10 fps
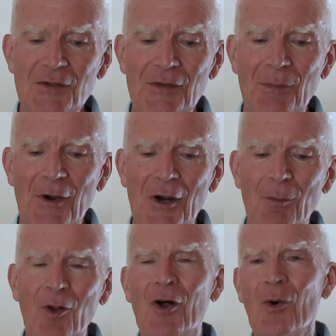of the
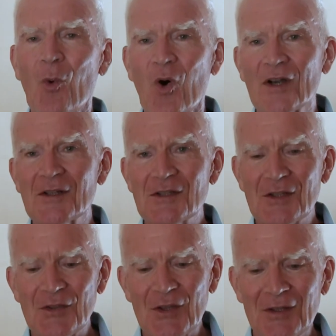parable want us
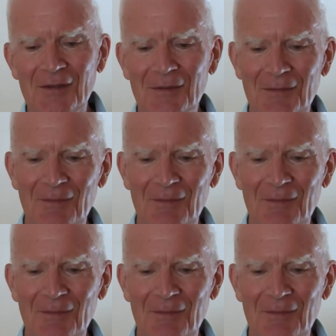to think.